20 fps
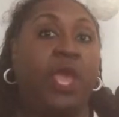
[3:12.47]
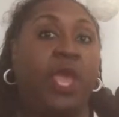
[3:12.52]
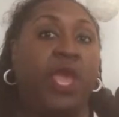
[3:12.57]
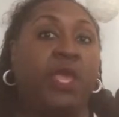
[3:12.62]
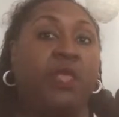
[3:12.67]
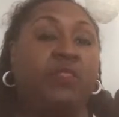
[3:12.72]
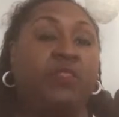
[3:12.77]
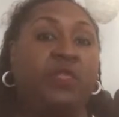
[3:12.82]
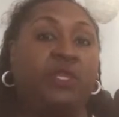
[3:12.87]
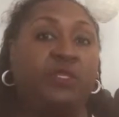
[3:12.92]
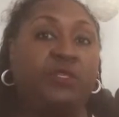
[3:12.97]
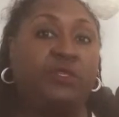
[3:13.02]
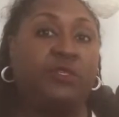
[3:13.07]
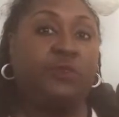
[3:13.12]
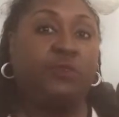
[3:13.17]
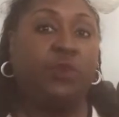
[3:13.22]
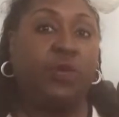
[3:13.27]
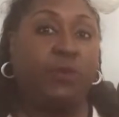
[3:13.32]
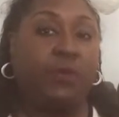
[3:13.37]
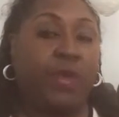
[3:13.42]
And this
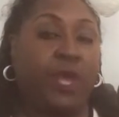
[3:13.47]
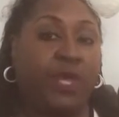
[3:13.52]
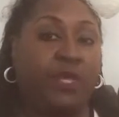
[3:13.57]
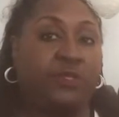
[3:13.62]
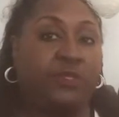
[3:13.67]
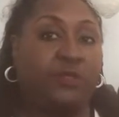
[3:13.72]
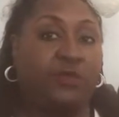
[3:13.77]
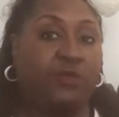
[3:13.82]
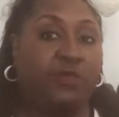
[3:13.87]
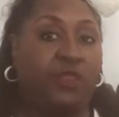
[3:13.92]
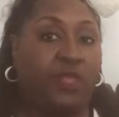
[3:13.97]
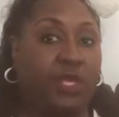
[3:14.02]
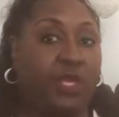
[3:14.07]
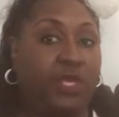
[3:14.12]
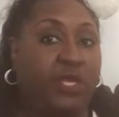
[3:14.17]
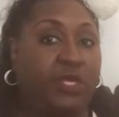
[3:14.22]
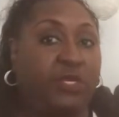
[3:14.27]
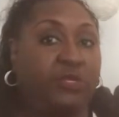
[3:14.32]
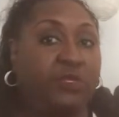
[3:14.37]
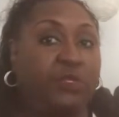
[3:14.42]
is what positive
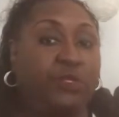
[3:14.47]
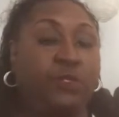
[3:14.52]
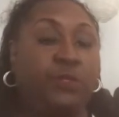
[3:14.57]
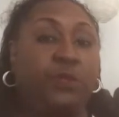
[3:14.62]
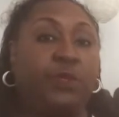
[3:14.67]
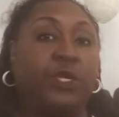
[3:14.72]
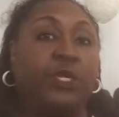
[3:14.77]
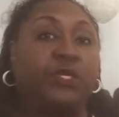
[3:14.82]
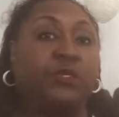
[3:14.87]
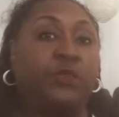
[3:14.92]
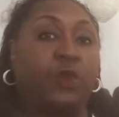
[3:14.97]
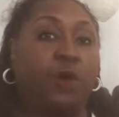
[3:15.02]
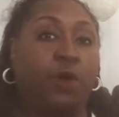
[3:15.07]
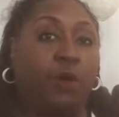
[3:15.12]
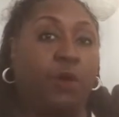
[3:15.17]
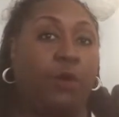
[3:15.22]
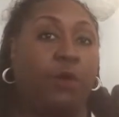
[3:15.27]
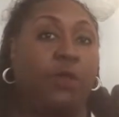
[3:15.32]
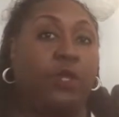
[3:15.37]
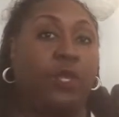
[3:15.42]
thinking, too, is
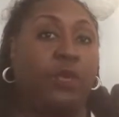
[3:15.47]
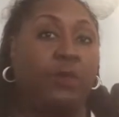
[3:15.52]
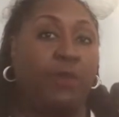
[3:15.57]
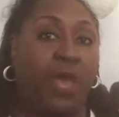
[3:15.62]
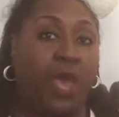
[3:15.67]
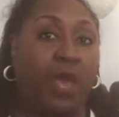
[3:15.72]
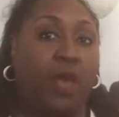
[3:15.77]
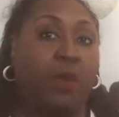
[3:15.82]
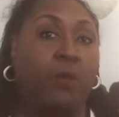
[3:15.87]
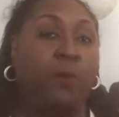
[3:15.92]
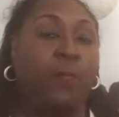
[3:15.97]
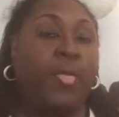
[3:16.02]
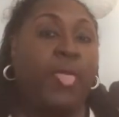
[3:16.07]
all about.